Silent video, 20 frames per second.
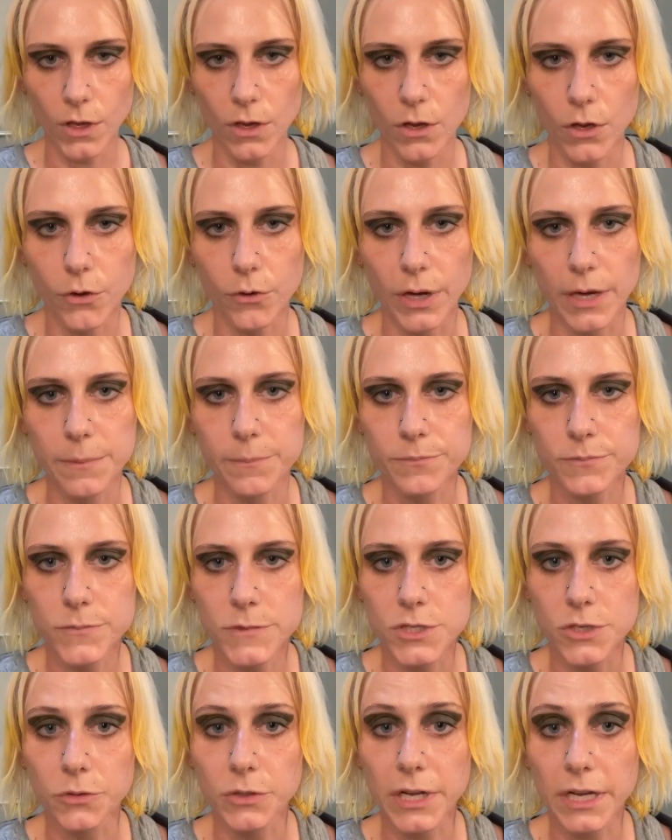Okay,
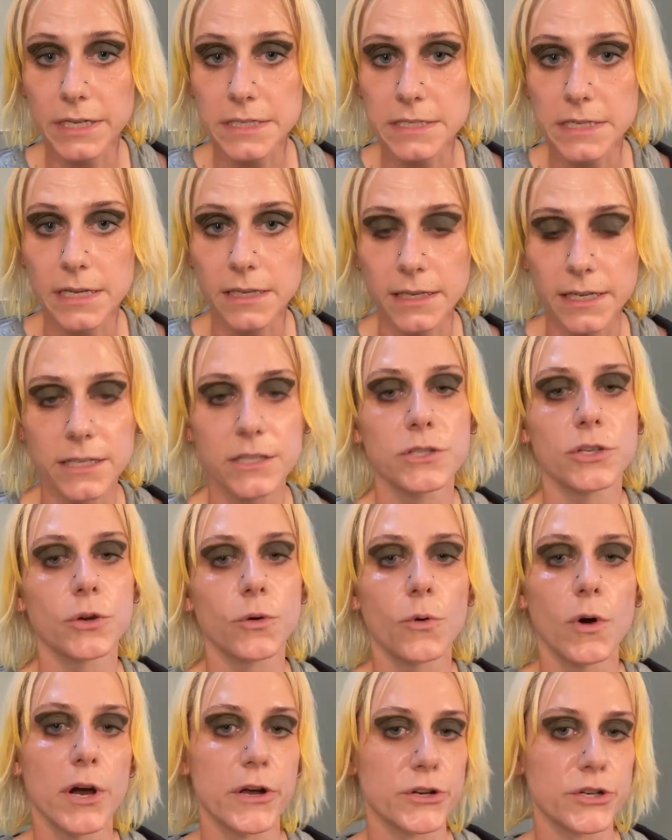so next I like to
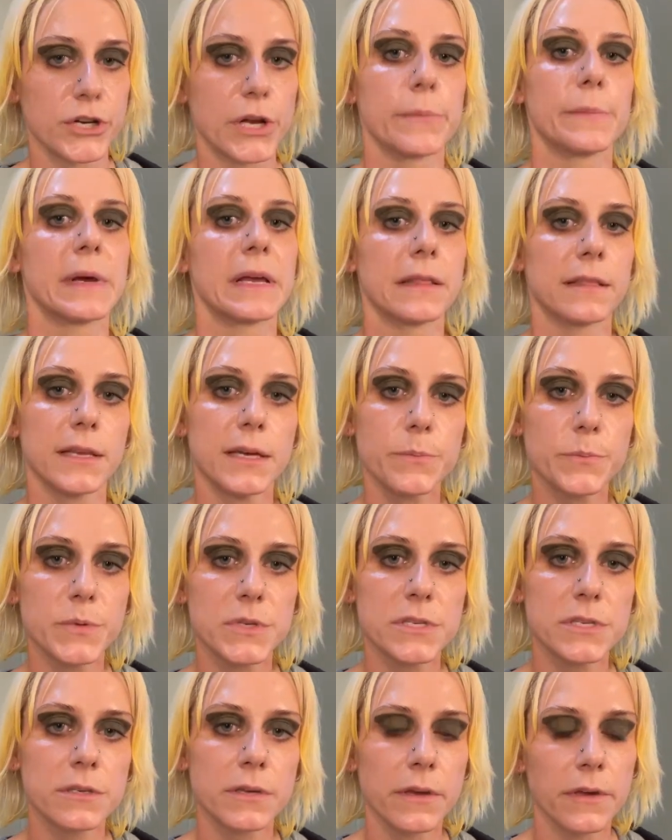Gua Sha my
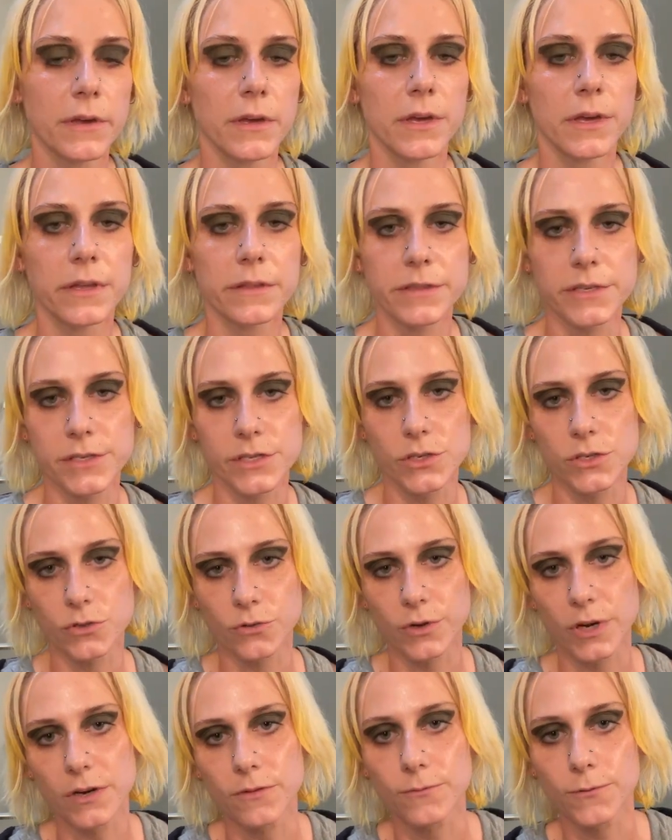lips. This is
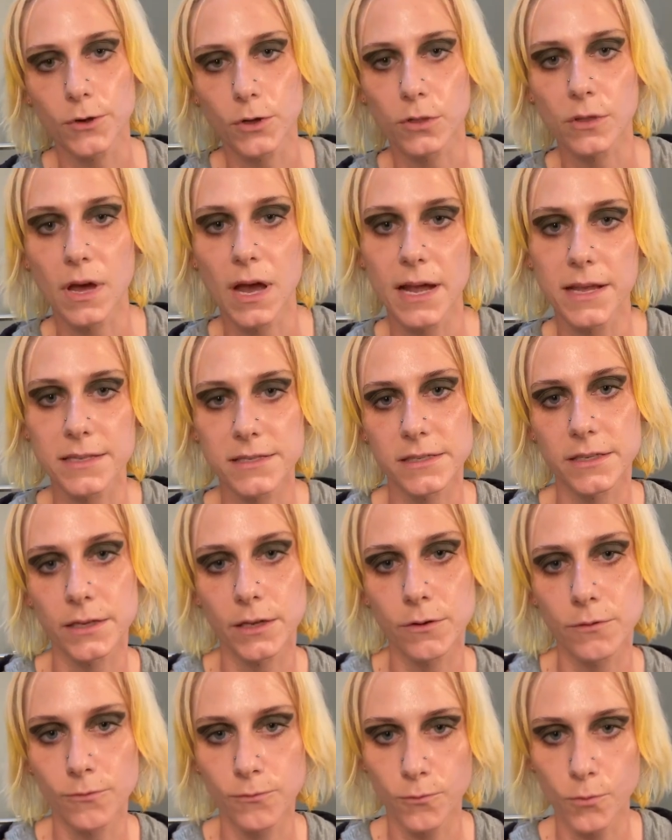great for lines that
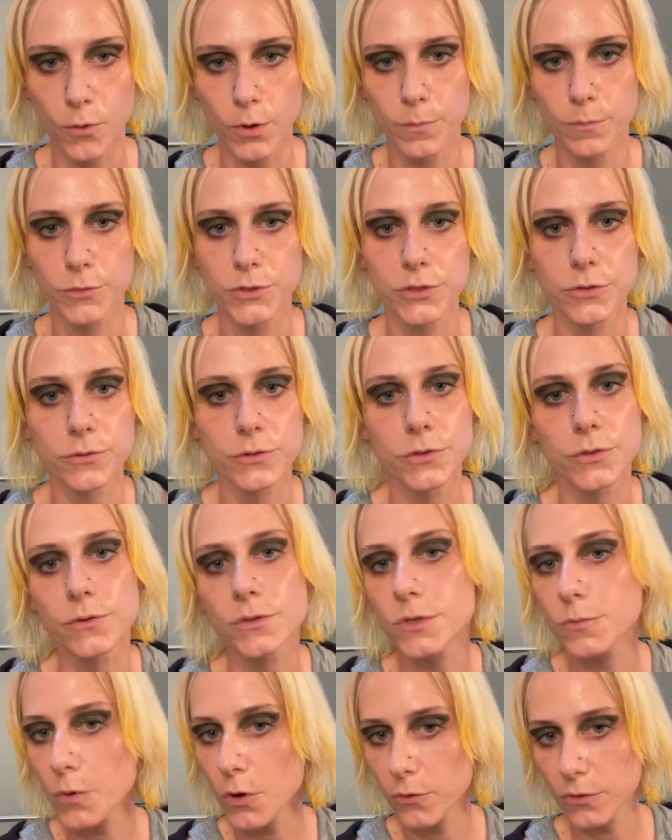have formed due to
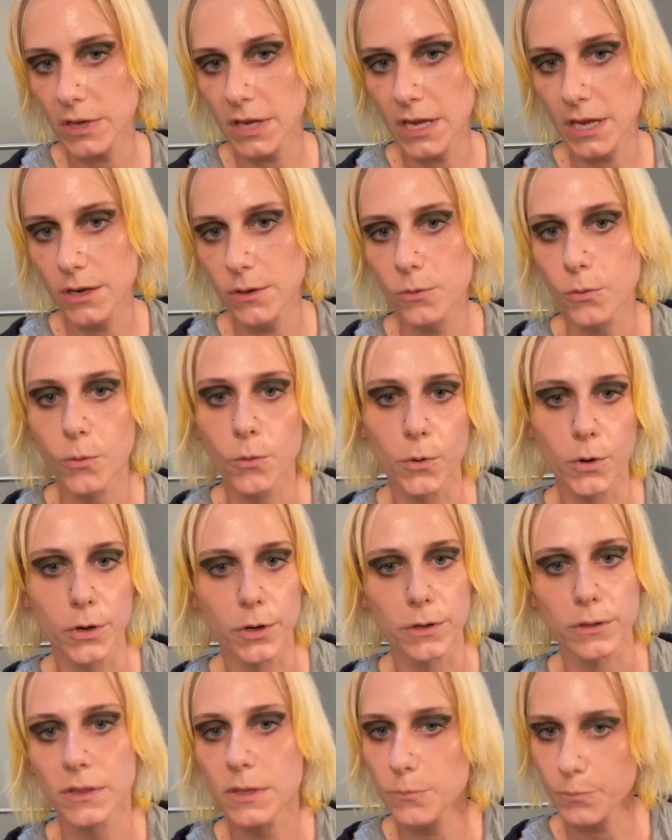smoking
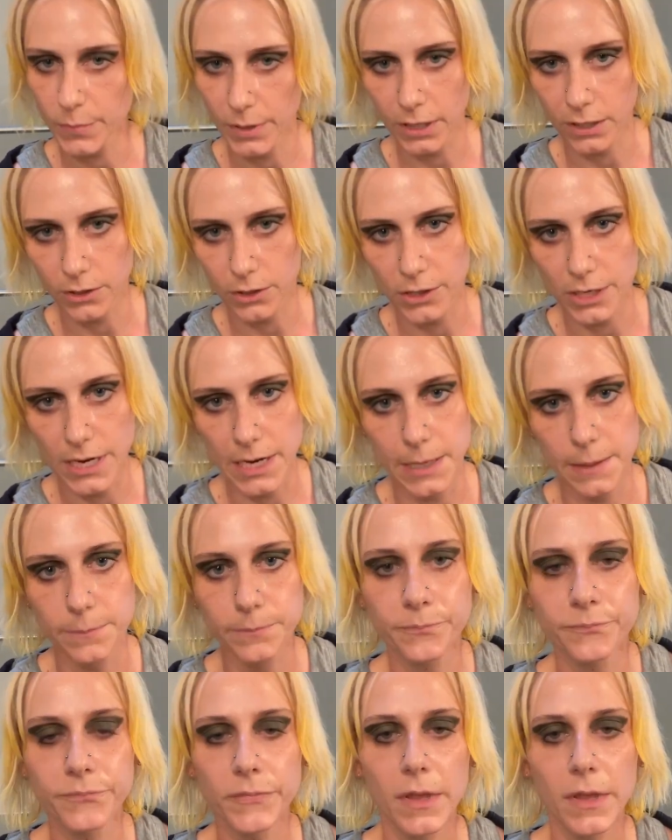or lip puckering.